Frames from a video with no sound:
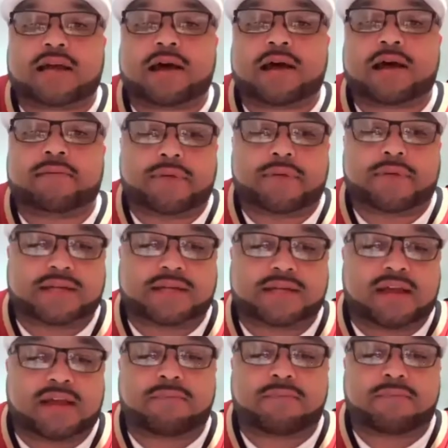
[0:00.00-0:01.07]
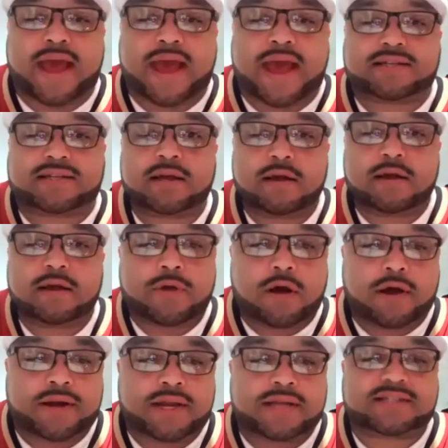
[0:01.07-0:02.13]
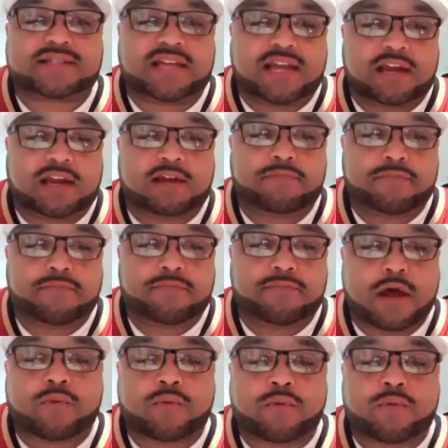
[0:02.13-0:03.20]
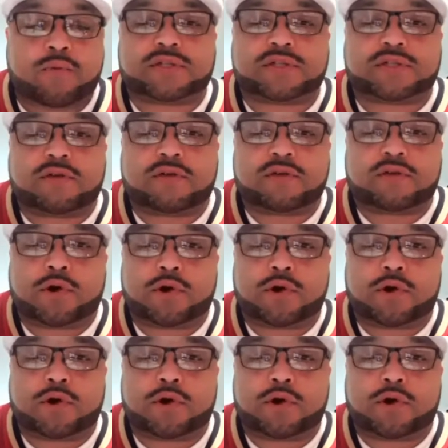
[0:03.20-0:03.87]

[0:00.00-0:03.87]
His impact on his team when he was on the floor,